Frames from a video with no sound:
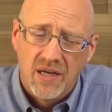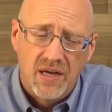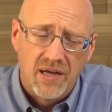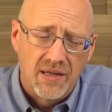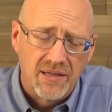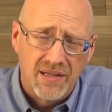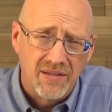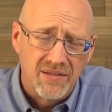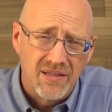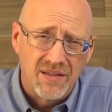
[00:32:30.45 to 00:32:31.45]
Uh,
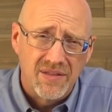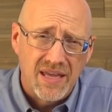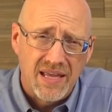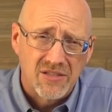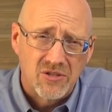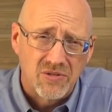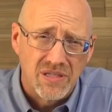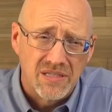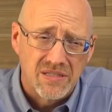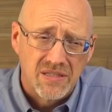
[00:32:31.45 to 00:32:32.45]
and and the answer
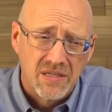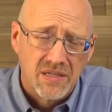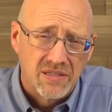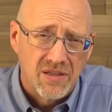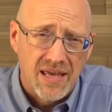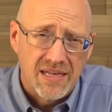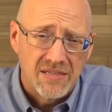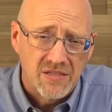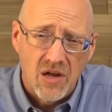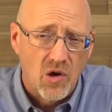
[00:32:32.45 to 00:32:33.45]
is to that
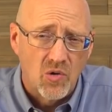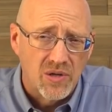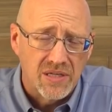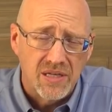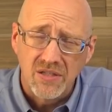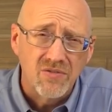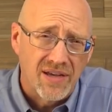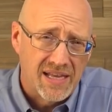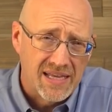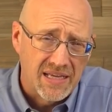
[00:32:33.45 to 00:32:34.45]
is no, it doesn't
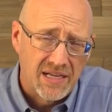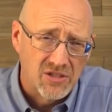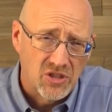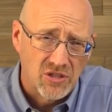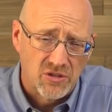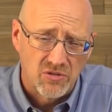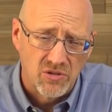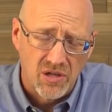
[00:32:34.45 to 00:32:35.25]
violate God's justice.